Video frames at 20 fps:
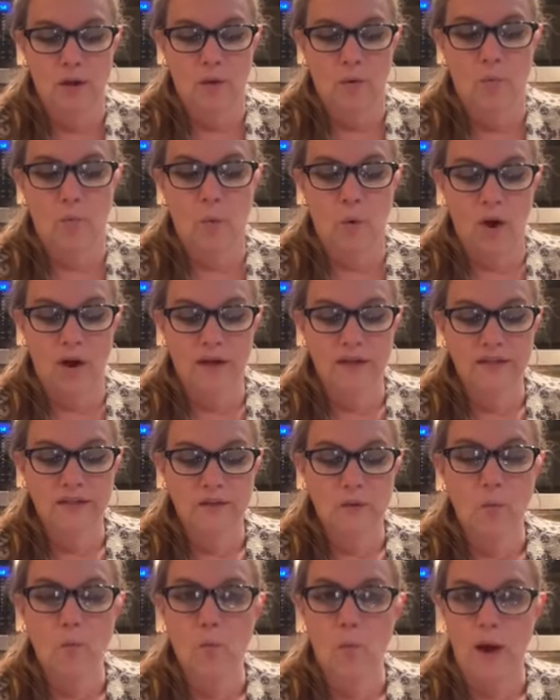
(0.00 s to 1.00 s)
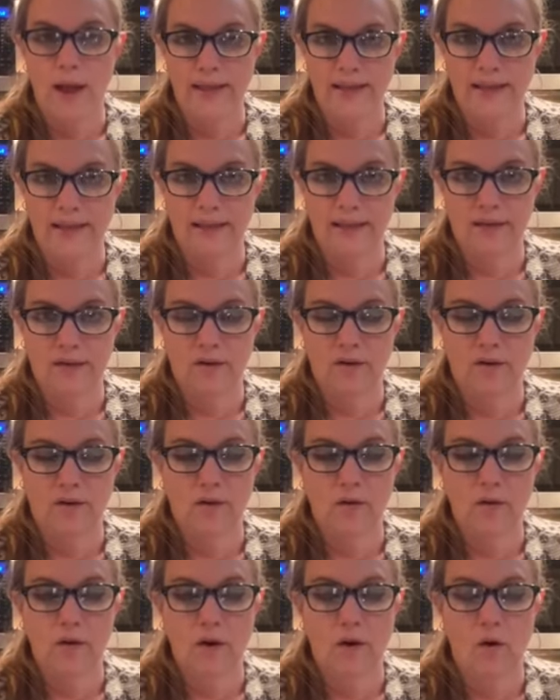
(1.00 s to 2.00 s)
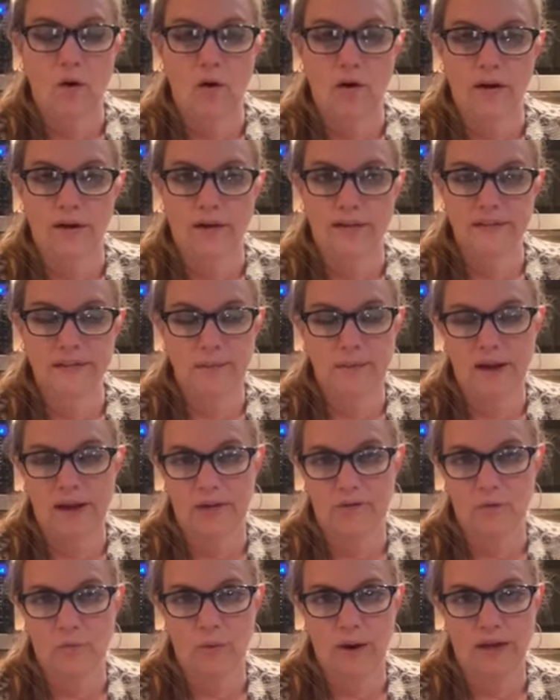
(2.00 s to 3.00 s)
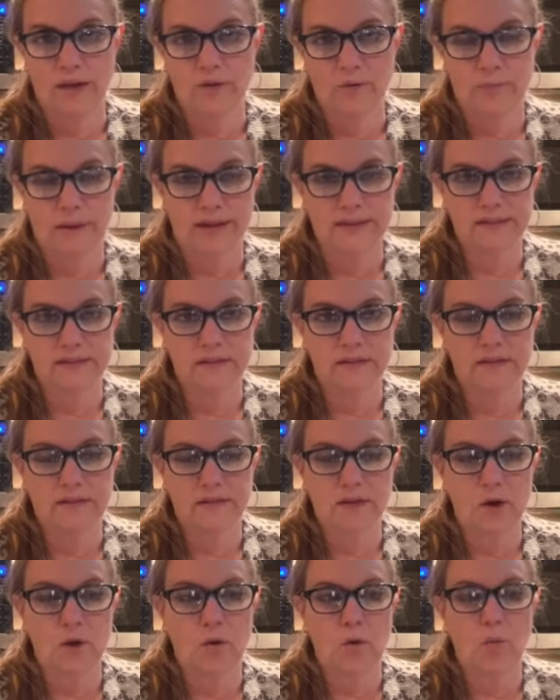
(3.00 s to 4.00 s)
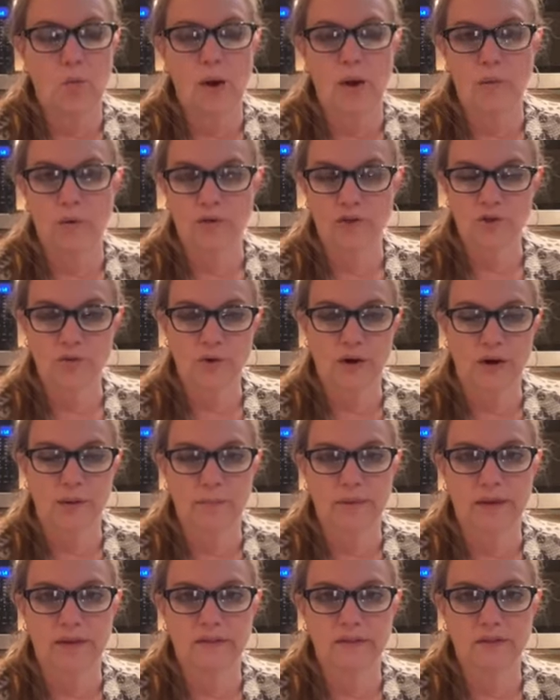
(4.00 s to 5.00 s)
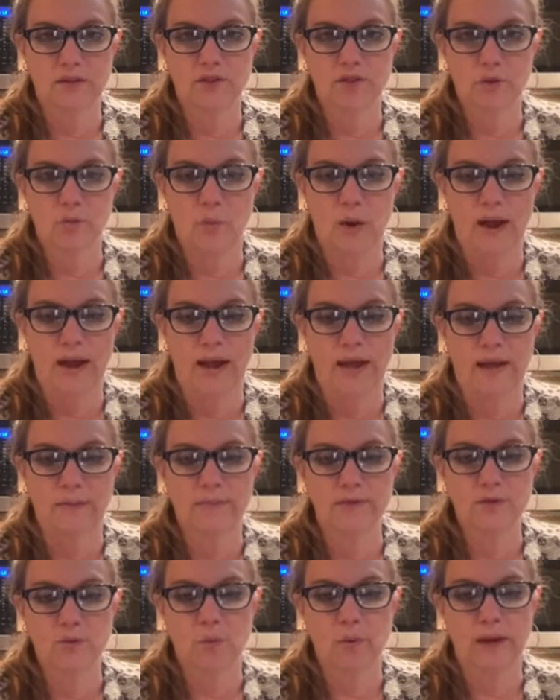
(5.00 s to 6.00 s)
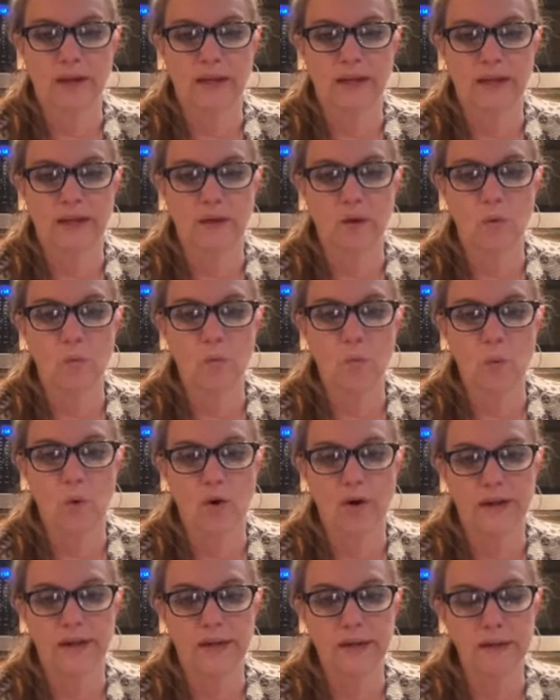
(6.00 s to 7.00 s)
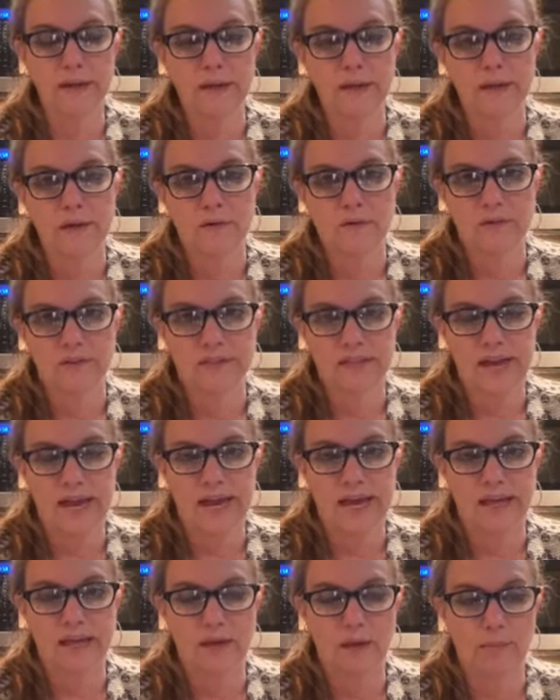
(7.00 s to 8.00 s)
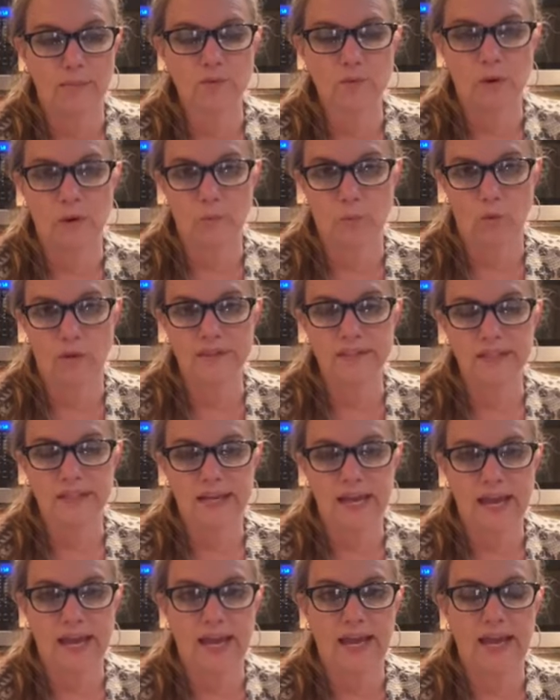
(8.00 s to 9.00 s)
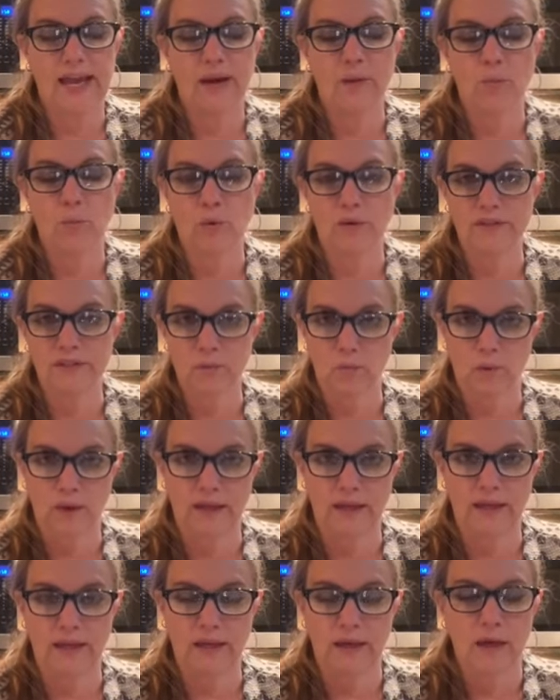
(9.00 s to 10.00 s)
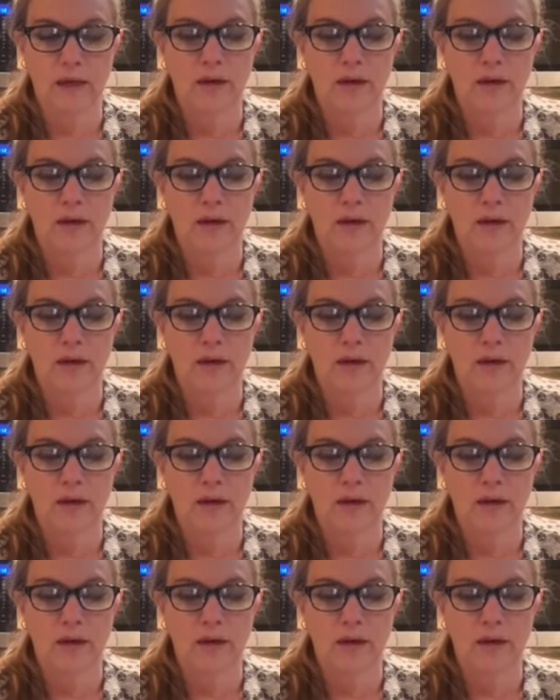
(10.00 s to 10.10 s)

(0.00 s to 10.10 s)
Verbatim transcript: was weighing on some kind of a regular basis. So Weight Watchers recommends that you weigh between once a day and once a week,